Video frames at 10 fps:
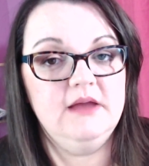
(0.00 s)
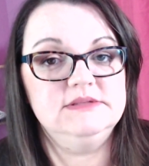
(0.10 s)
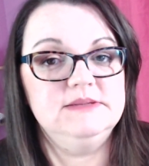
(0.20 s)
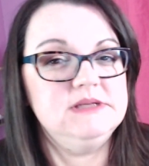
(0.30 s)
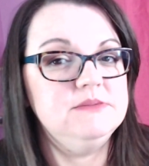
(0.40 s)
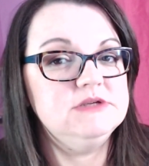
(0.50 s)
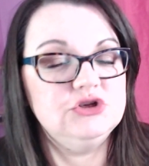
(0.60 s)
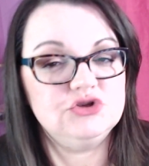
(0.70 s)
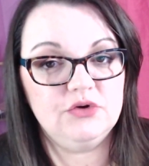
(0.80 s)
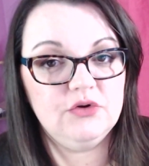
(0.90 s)
Sometimes I
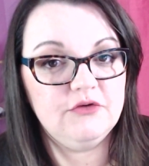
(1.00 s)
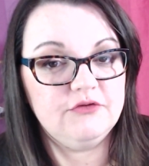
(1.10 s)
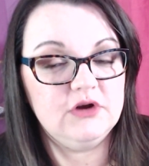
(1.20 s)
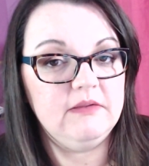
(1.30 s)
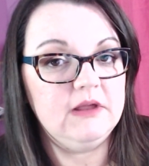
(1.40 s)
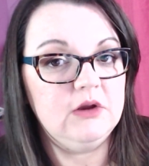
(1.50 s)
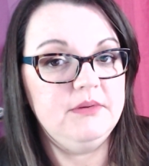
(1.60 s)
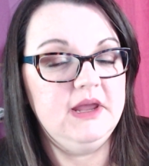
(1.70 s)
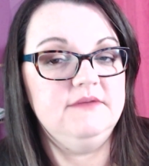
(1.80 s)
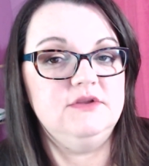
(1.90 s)
journal for a little
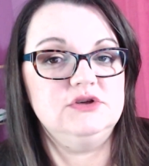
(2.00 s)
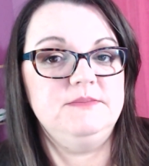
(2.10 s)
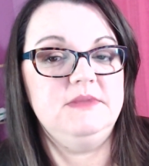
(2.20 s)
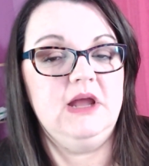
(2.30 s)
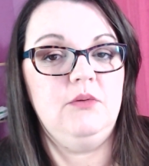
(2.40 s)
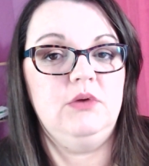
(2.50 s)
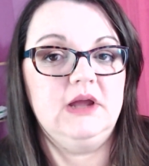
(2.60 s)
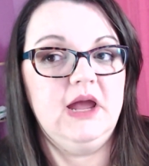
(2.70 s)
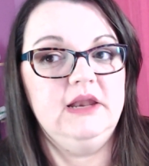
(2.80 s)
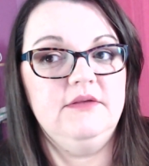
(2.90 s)
bit if there's something I want
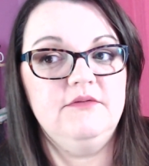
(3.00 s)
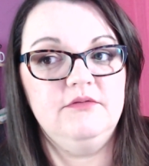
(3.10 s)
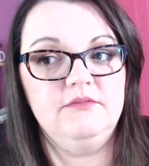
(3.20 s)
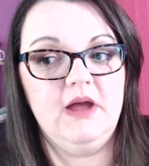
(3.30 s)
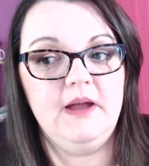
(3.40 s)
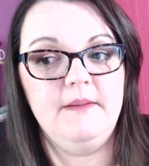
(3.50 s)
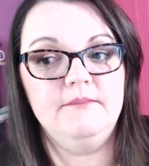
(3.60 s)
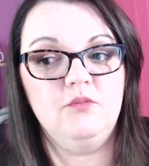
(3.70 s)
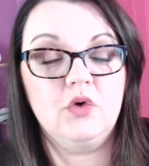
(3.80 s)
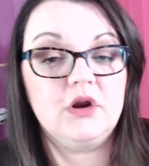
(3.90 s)
to kind of
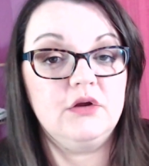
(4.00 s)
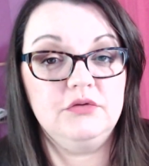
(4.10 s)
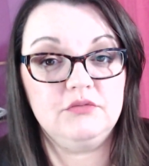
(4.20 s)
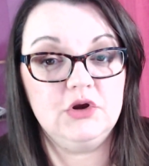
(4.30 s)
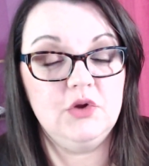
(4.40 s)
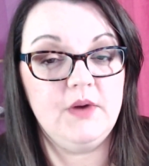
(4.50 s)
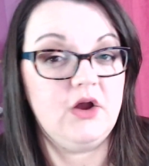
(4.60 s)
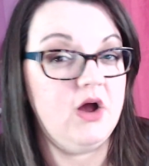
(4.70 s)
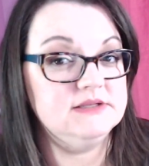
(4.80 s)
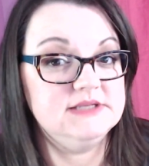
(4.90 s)
work through, a
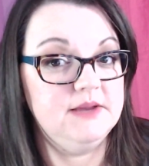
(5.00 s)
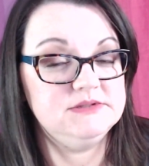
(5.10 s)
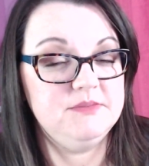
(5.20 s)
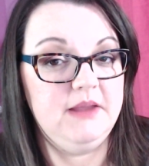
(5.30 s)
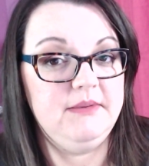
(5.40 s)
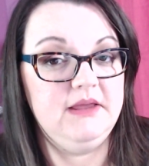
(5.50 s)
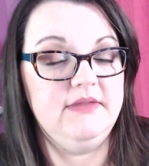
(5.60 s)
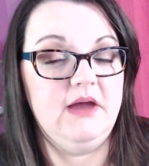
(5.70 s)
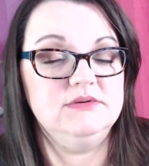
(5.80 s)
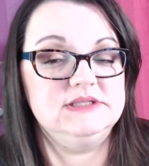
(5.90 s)
concept maybe
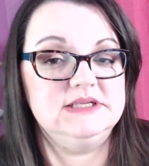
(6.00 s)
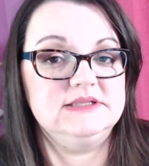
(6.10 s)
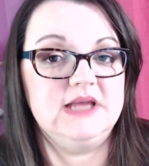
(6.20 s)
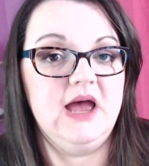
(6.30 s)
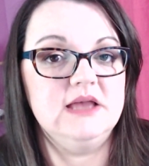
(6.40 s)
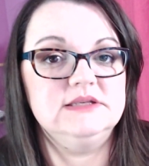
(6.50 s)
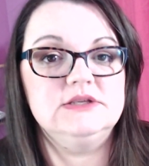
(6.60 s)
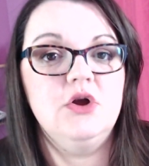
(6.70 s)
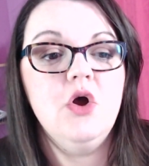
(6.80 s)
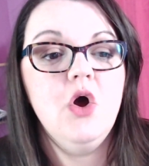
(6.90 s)
that was discussed,